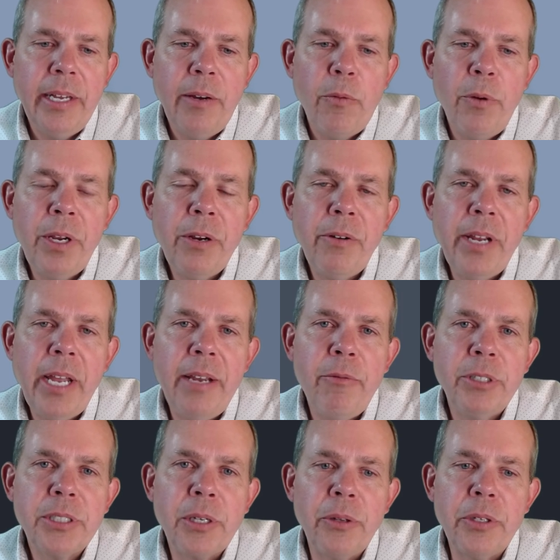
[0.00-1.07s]
We create
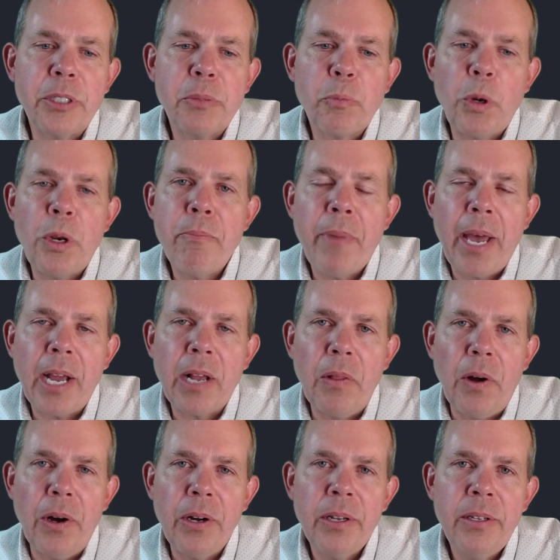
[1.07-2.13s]
what's called the Sprint
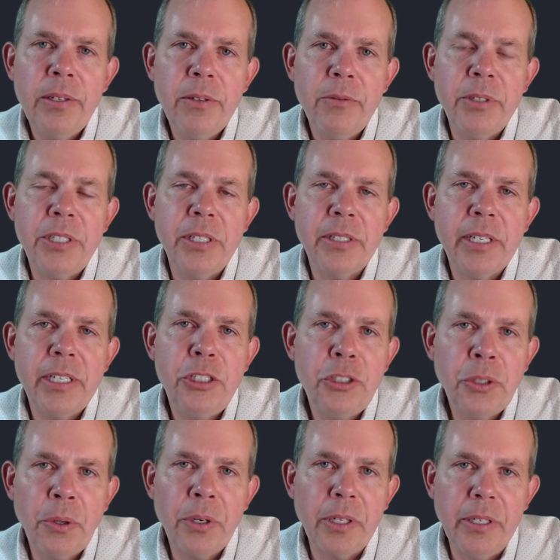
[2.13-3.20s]
Backlog, which is a
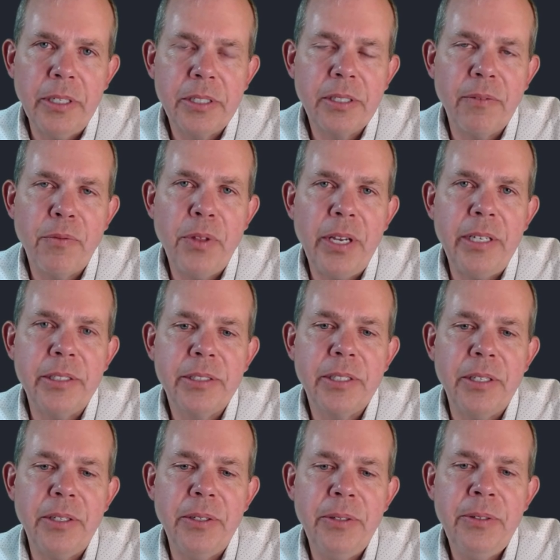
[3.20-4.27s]
short list of things to
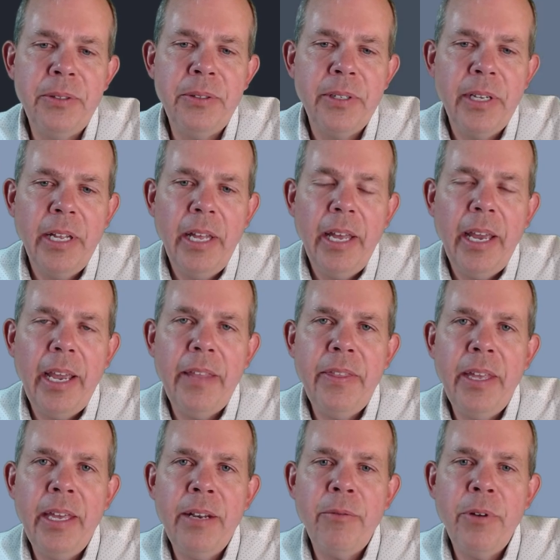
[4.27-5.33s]
do. And
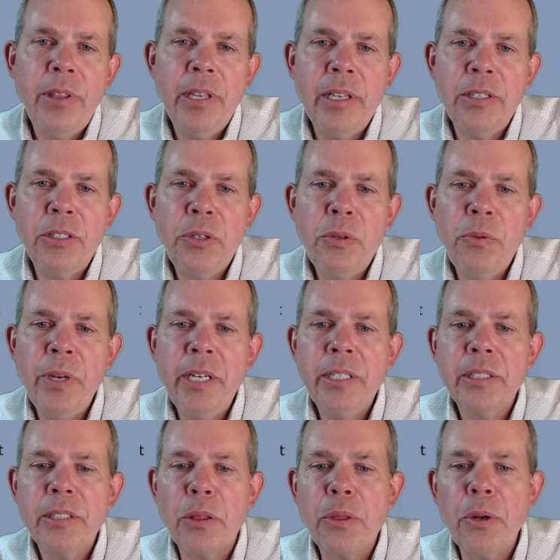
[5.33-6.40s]
then within 2 weeks
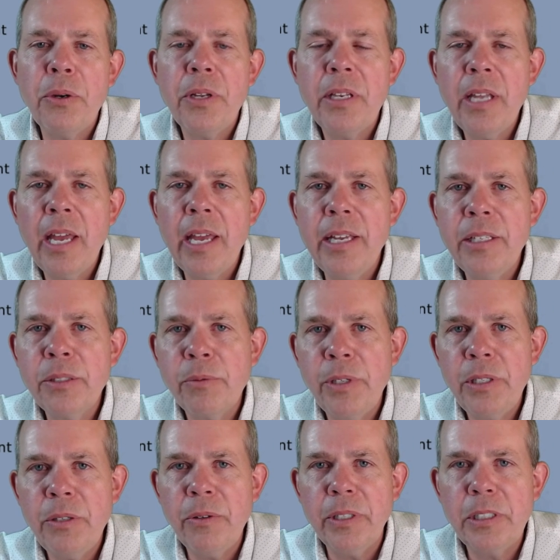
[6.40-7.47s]
to 30 days, we
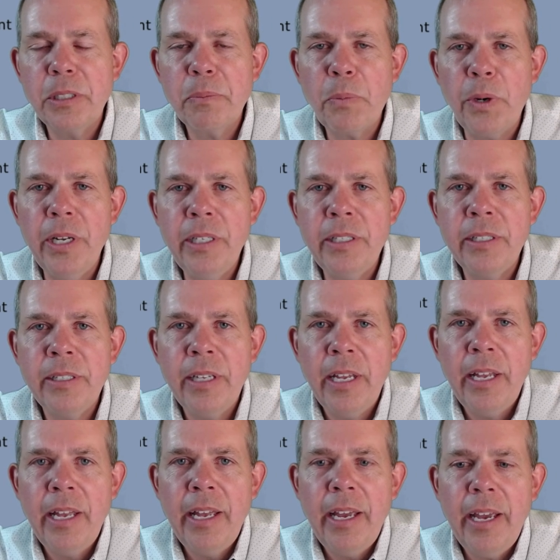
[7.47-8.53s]
do a sprint.
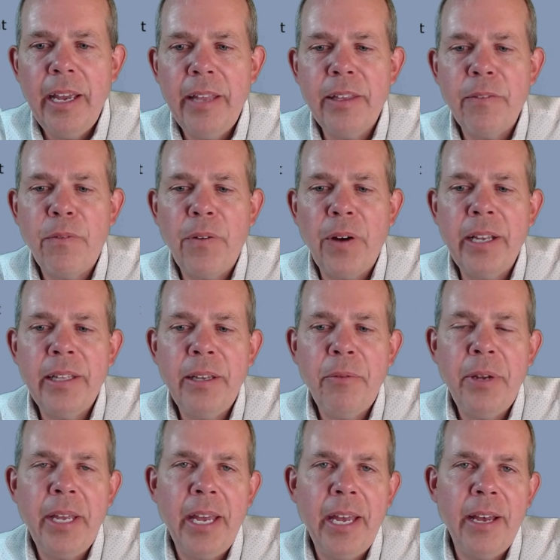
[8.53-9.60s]
And then finally,
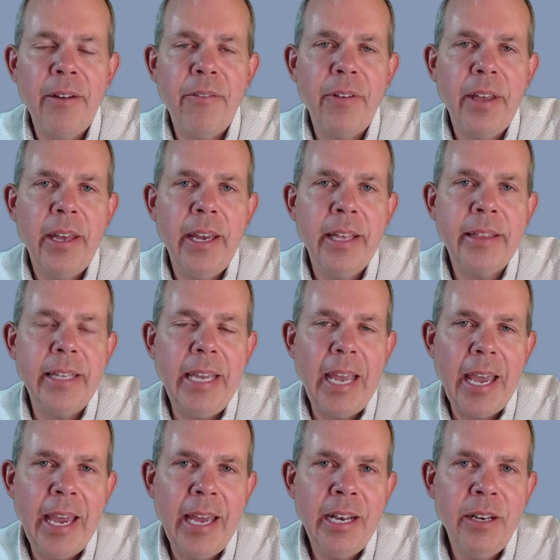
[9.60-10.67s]
we have at the
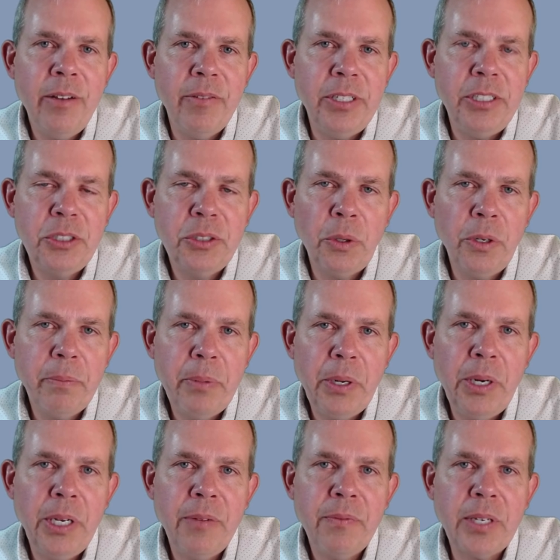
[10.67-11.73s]
end of a short
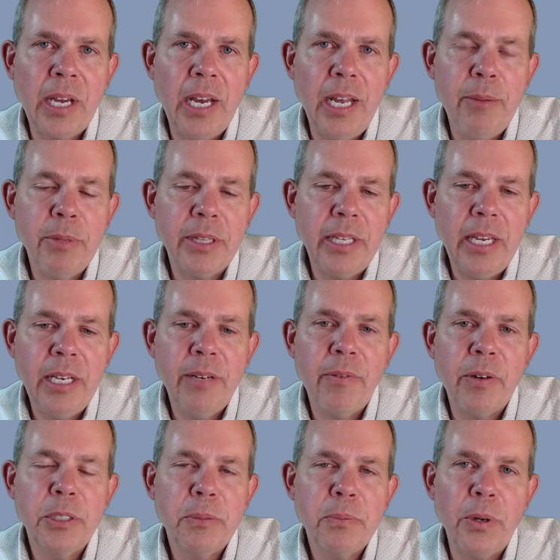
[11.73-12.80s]
period of time, at the end of
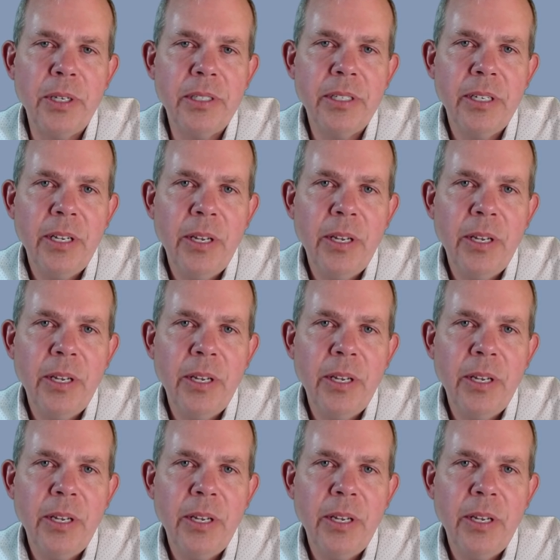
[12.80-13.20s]
our sprint,